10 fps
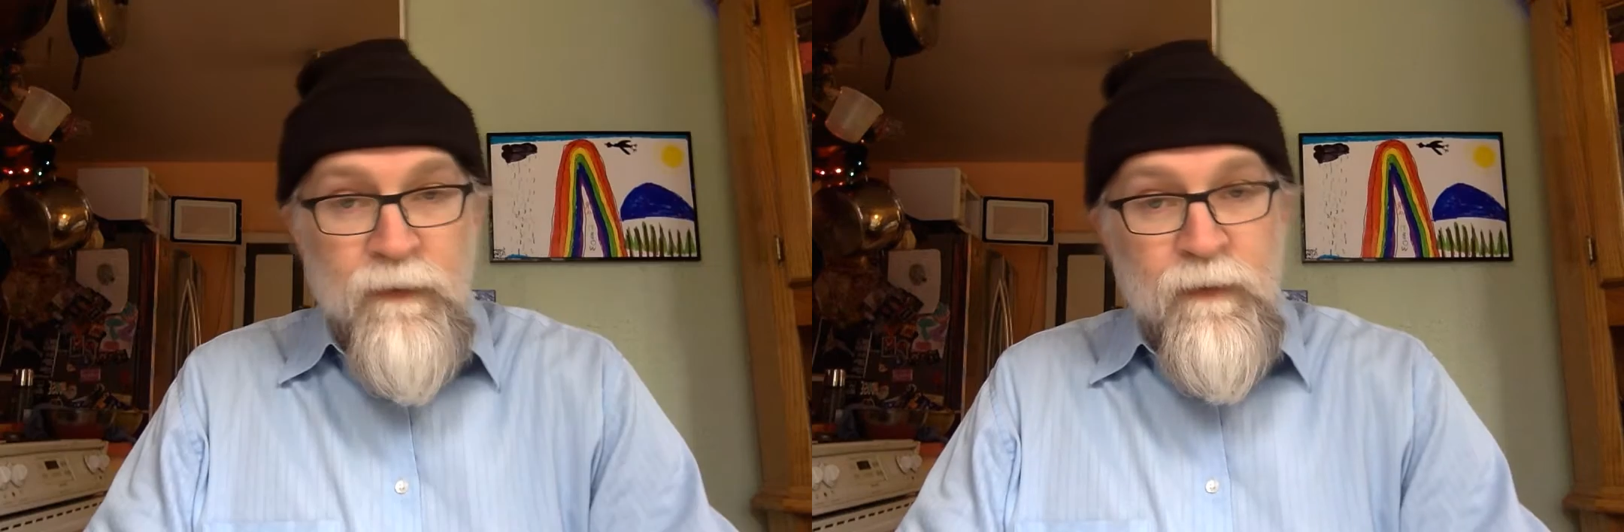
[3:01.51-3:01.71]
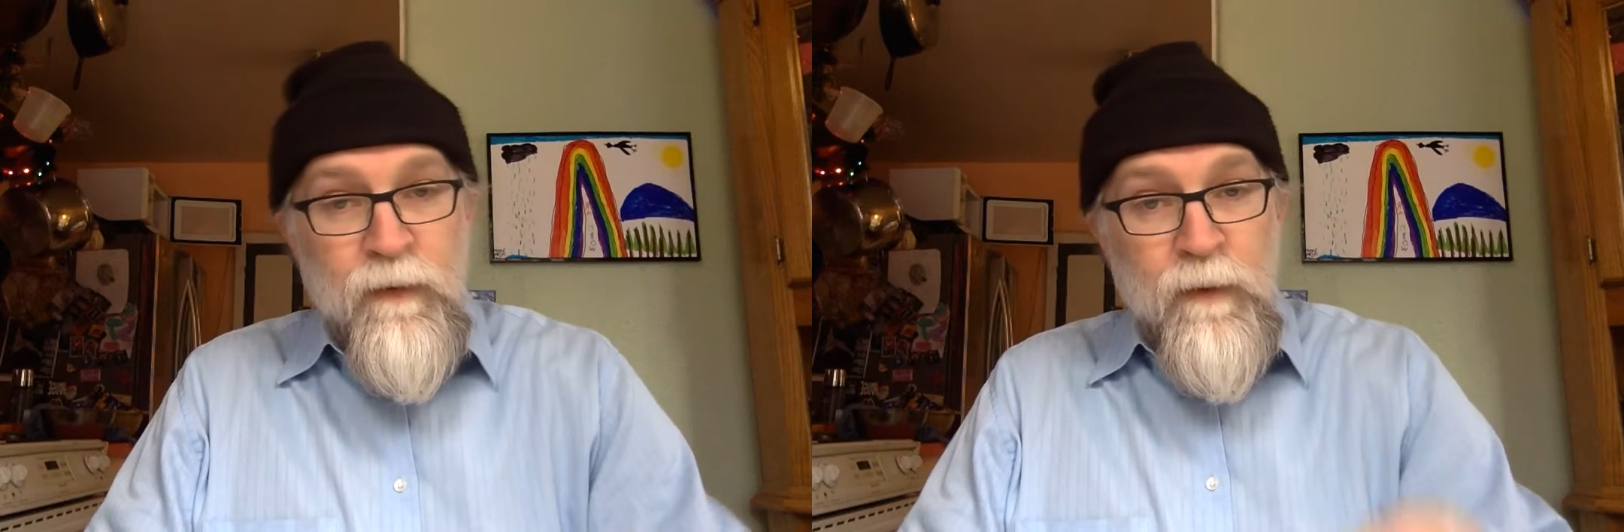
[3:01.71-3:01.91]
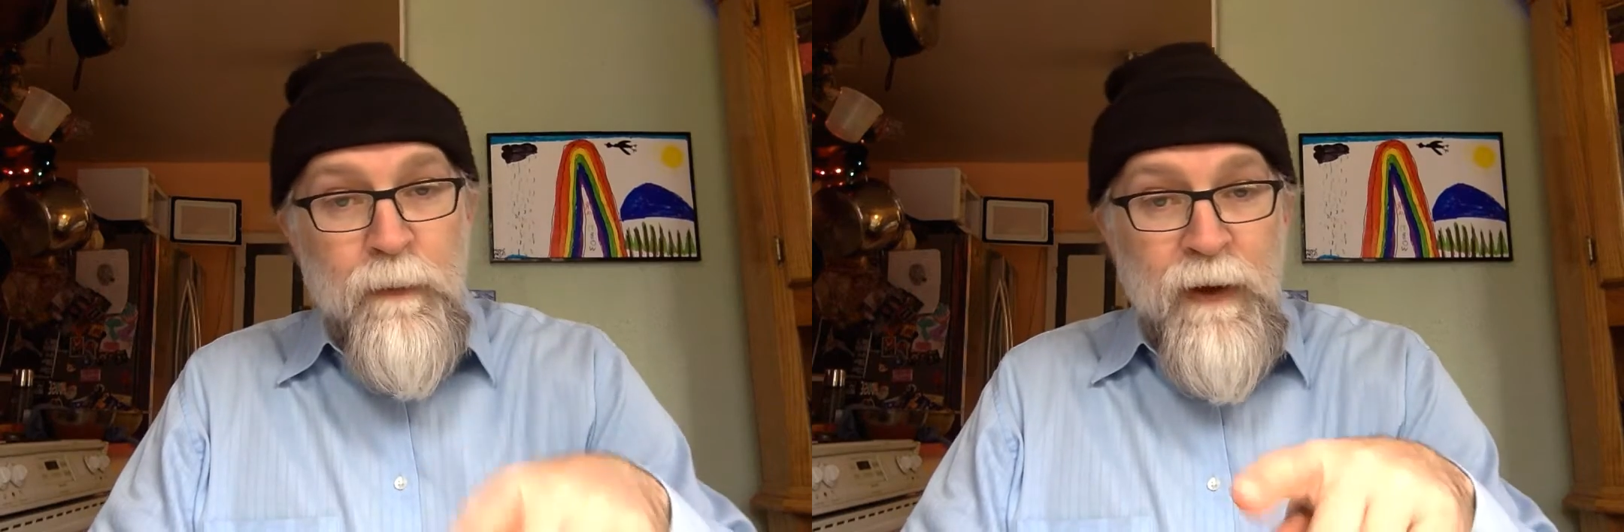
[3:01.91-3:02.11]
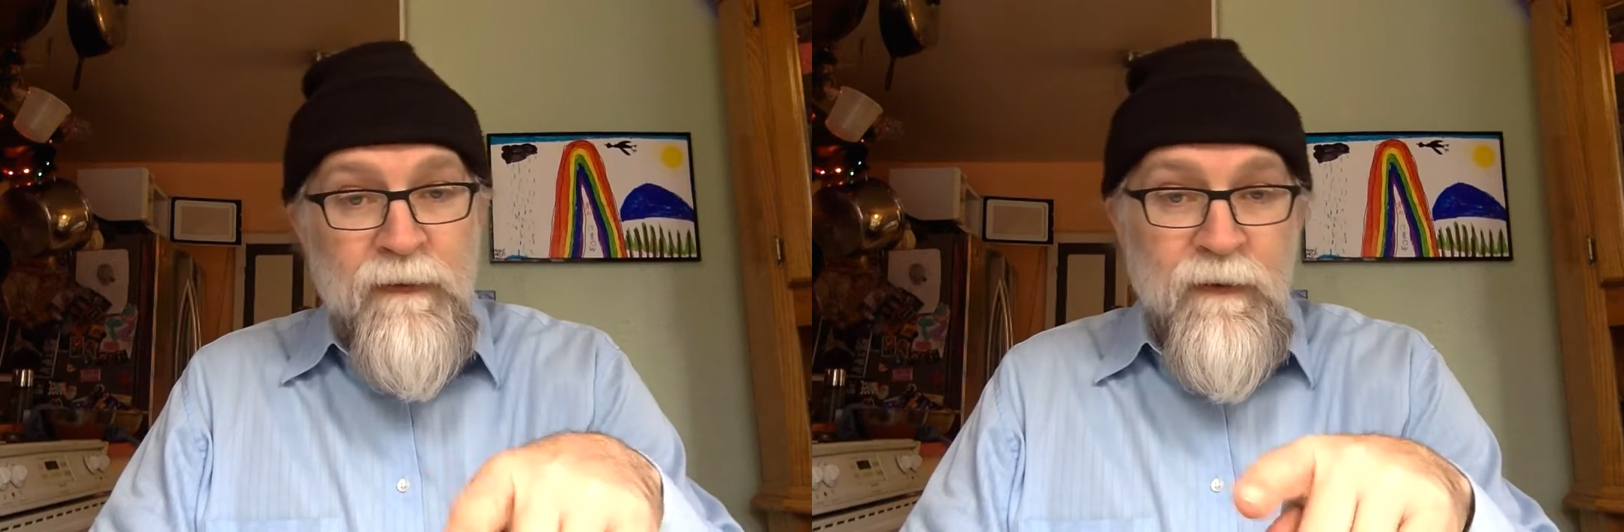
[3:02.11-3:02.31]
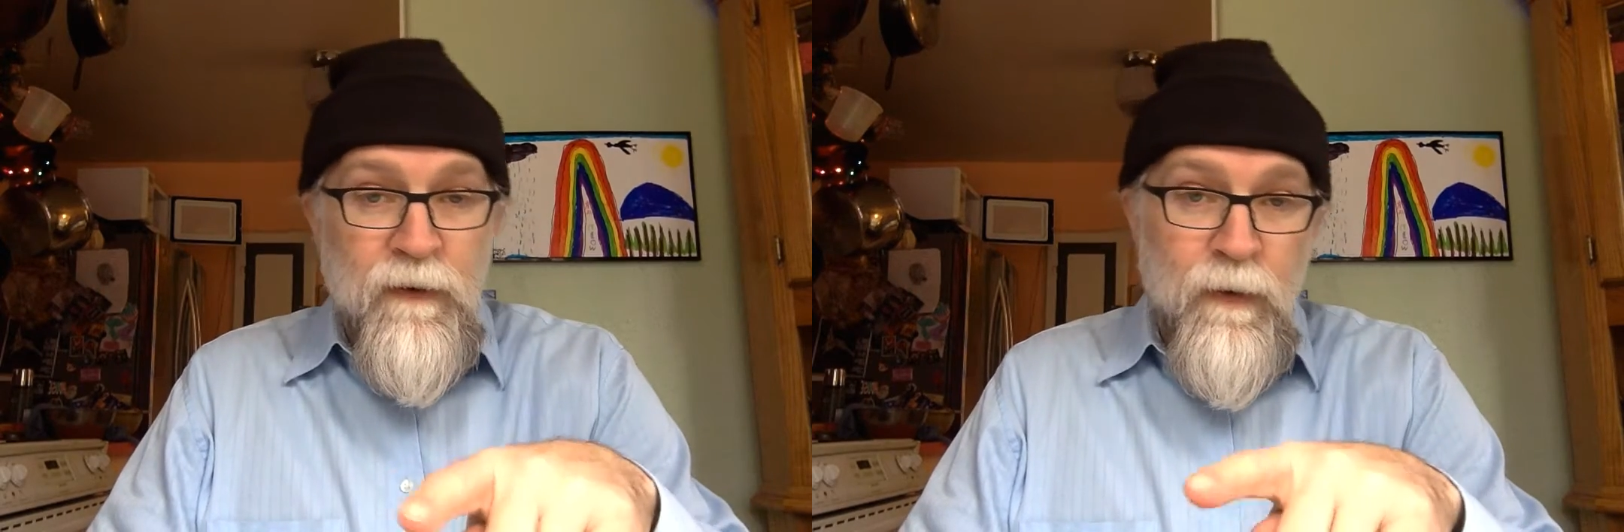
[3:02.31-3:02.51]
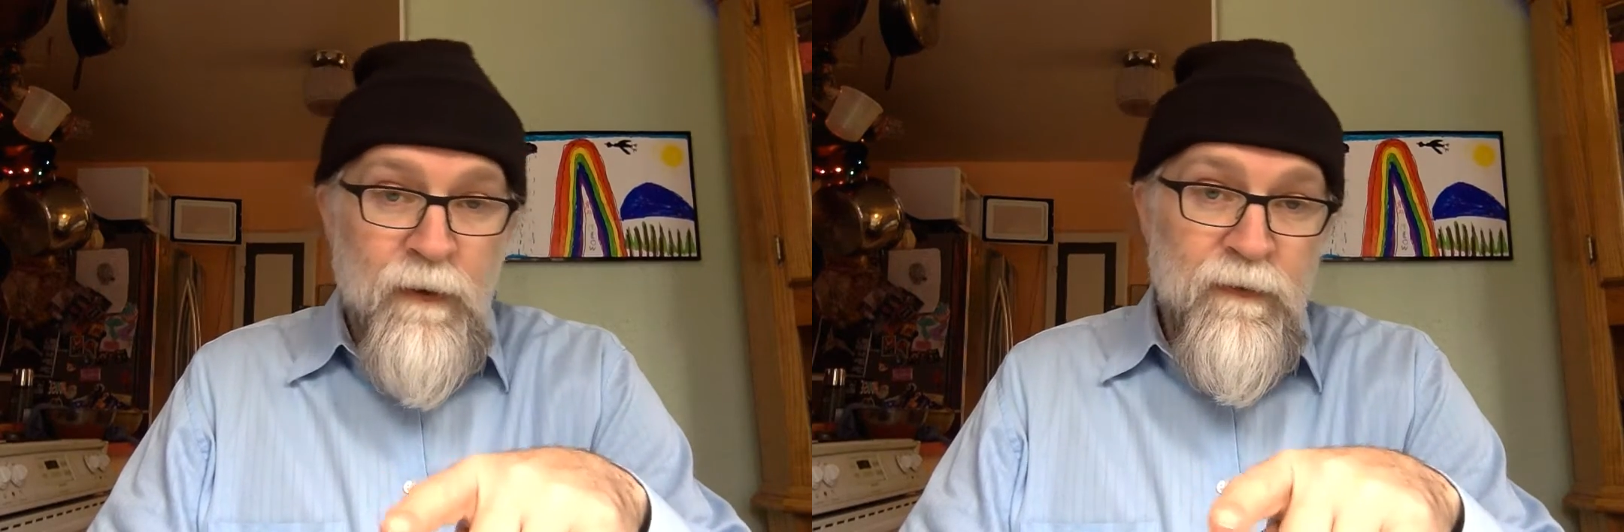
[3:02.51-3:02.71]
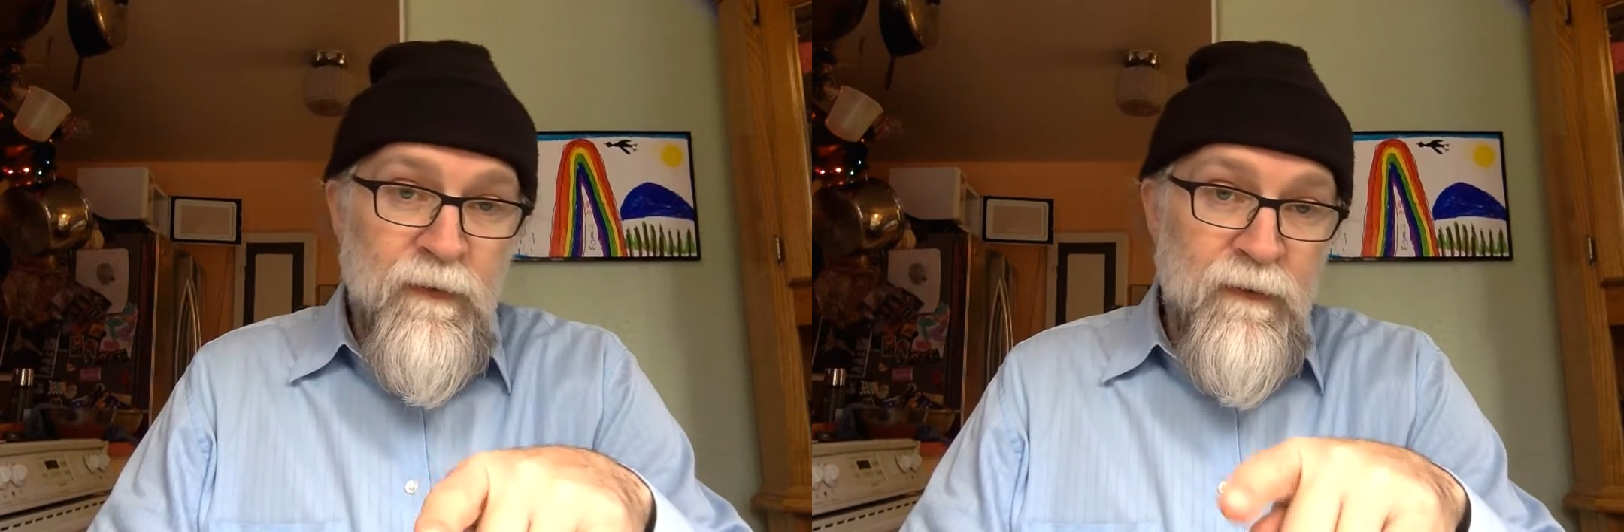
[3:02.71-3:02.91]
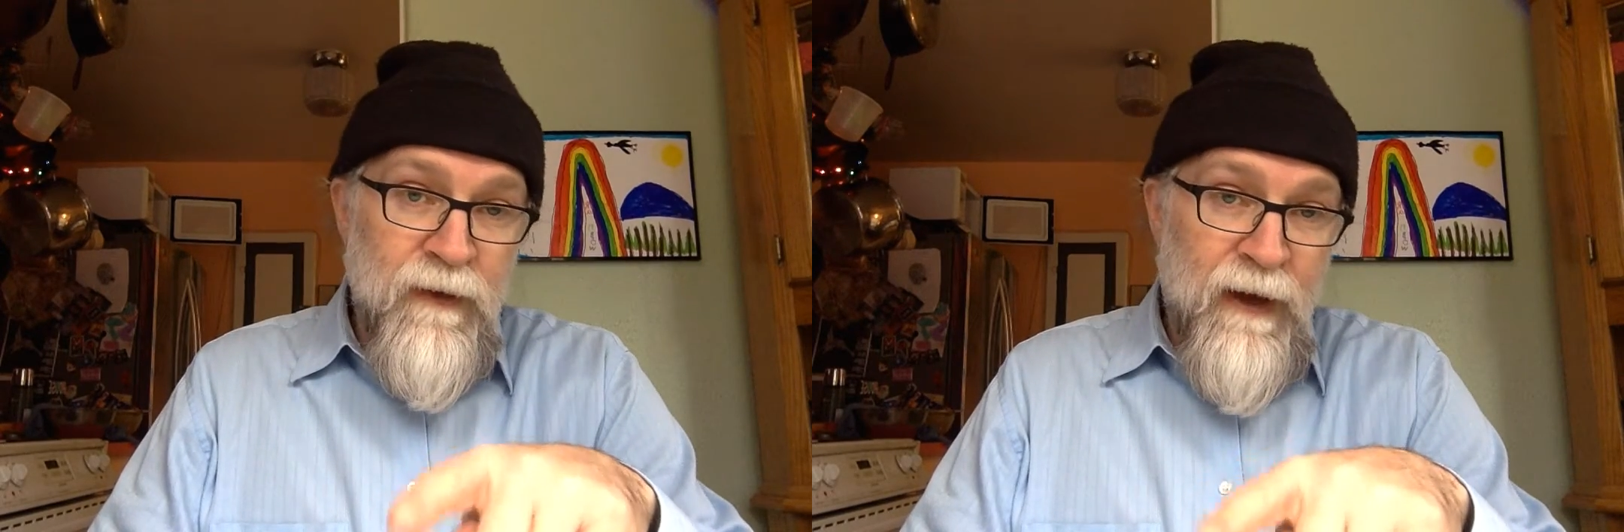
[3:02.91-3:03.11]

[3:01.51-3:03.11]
some real basic questions you